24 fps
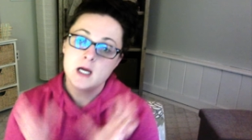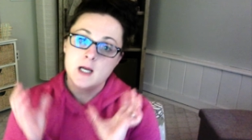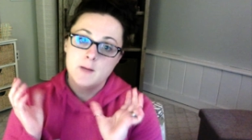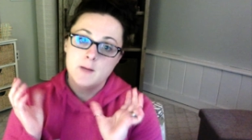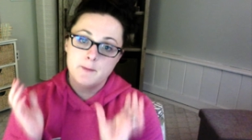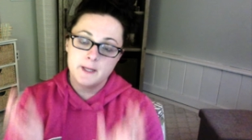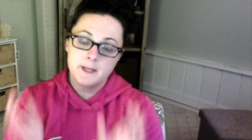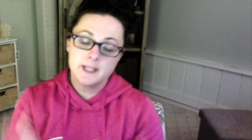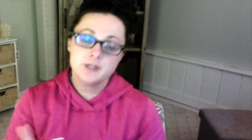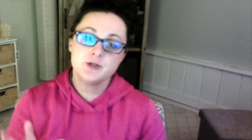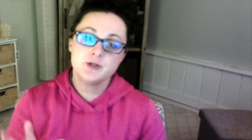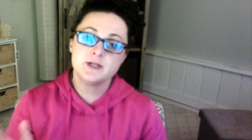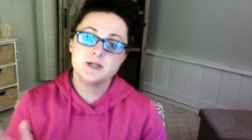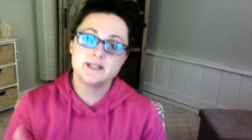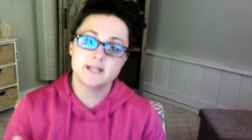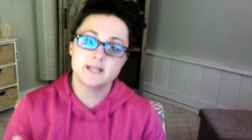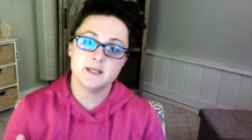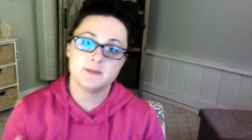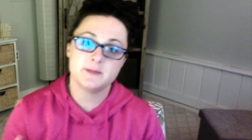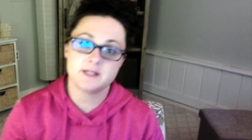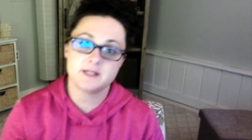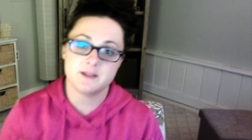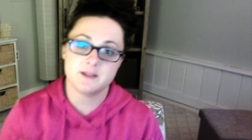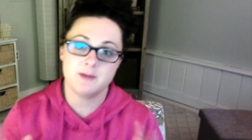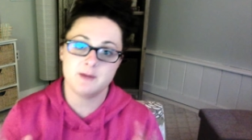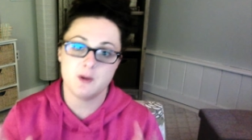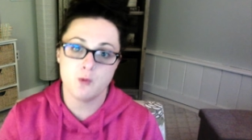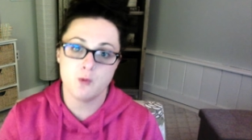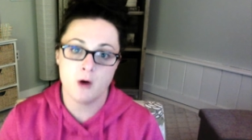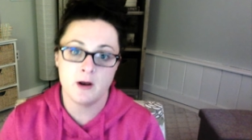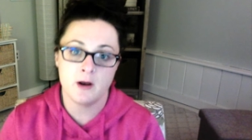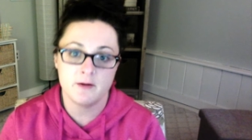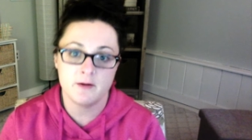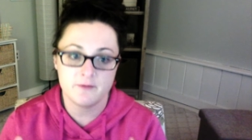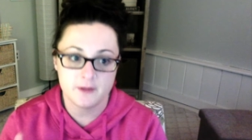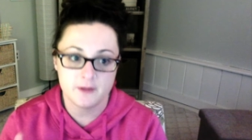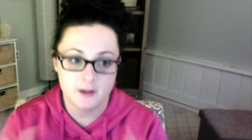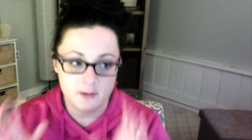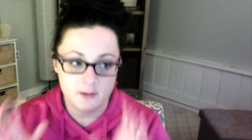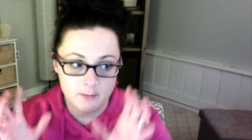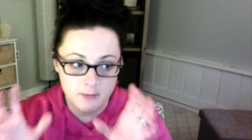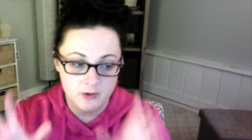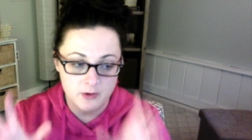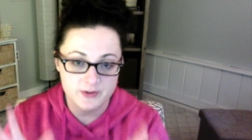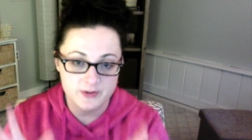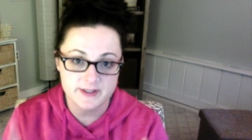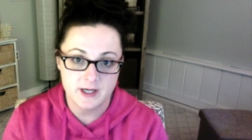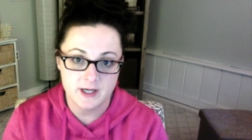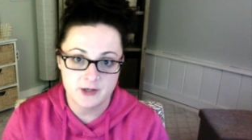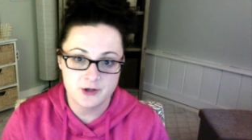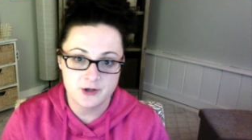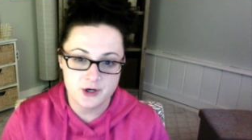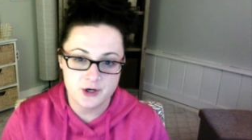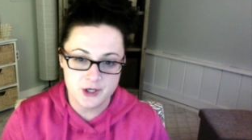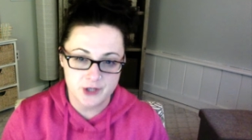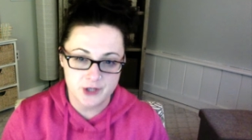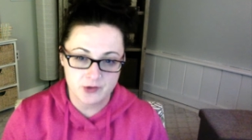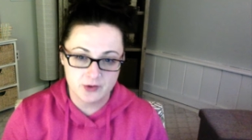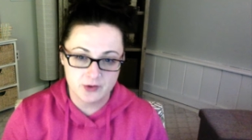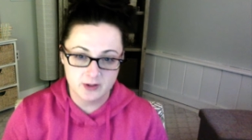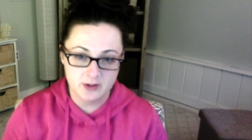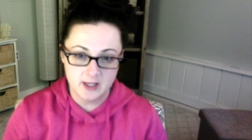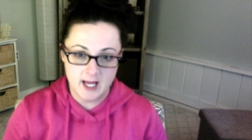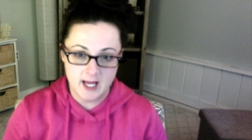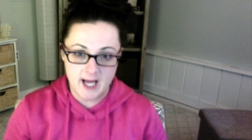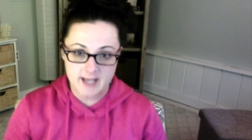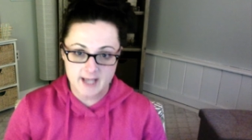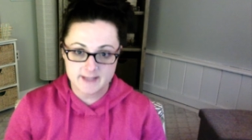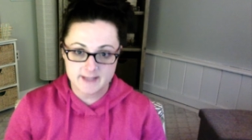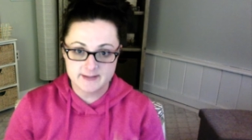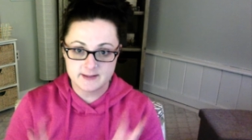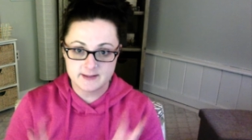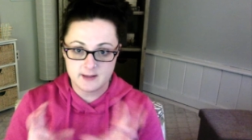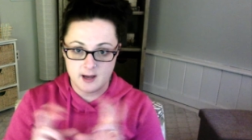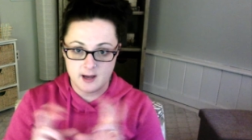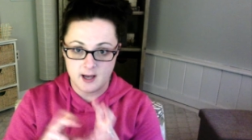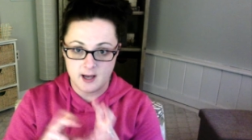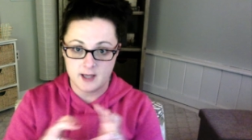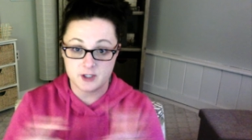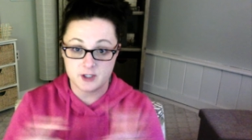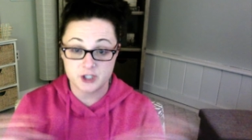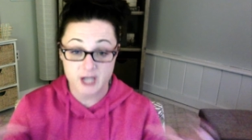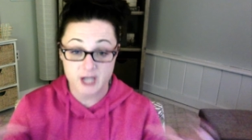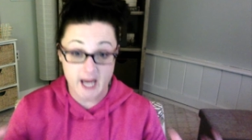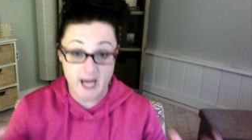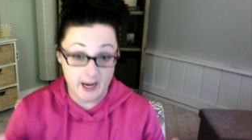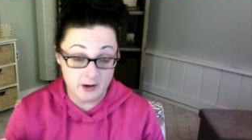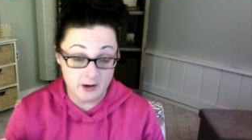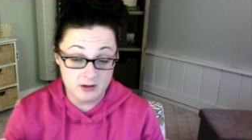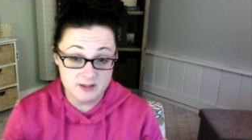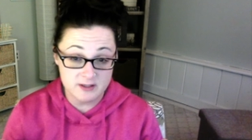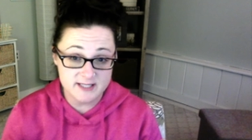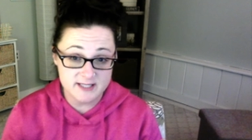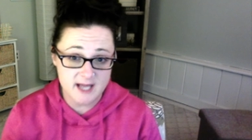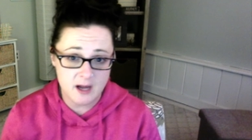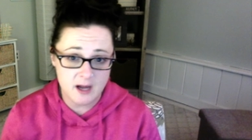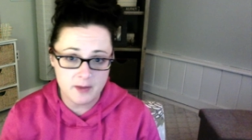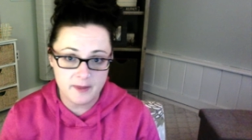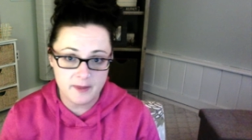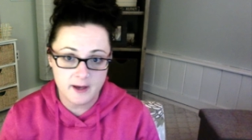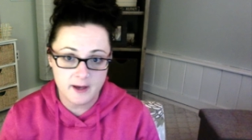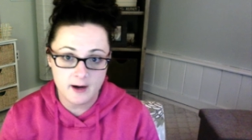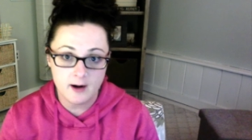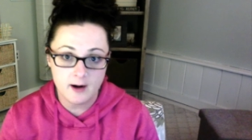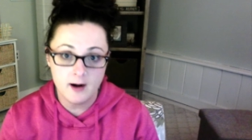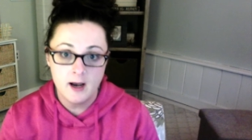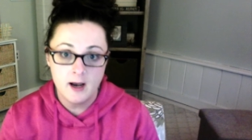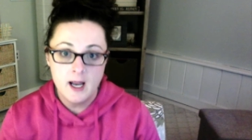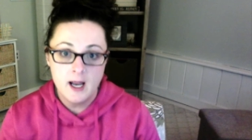Pinterest seems to be one of the most underutilized channels out there,